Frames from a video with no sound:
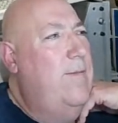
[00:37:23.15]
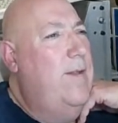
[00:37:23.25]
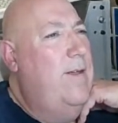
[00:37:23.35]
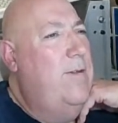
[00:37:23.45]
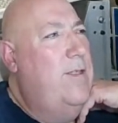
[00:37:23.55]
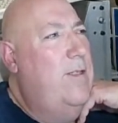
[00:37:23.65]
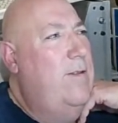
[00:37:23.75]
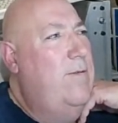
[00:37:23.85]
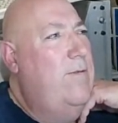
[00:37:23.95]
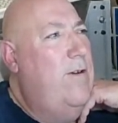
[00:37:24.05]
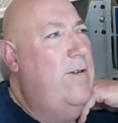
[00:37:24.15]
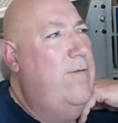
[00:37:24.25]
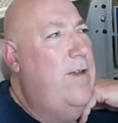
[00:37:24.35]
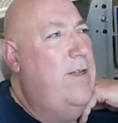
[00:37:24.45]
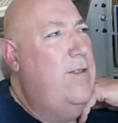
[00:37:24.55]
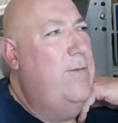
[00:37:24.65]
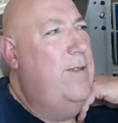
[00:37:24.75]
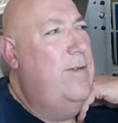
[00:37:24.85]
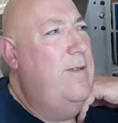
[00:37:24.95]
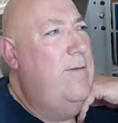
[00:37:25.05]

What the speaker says: Oh, it's still trying to fetch something. Oh,